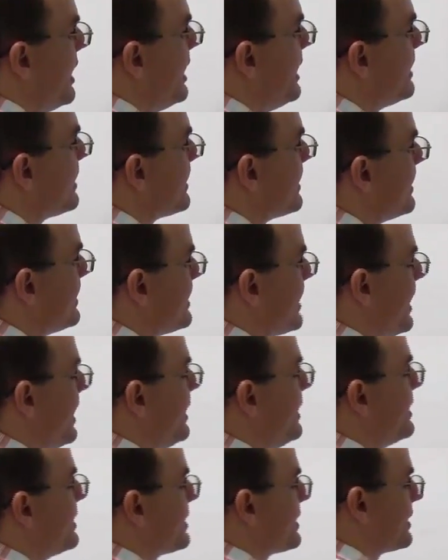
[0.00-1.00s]

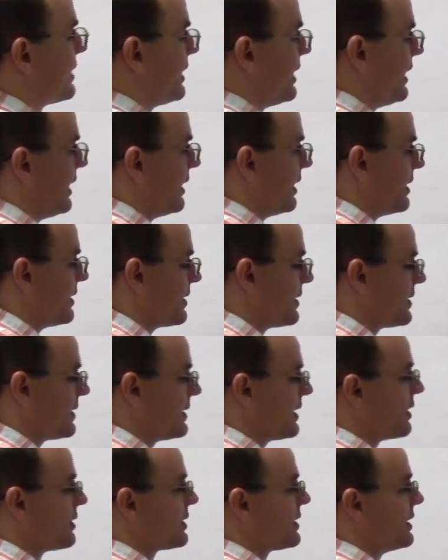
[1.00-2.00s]
instantaneously
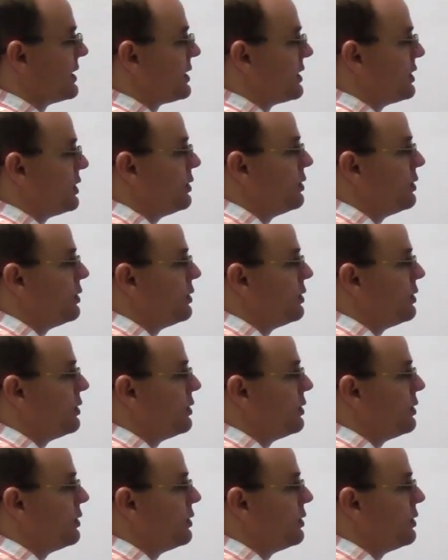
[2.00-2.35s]
sells this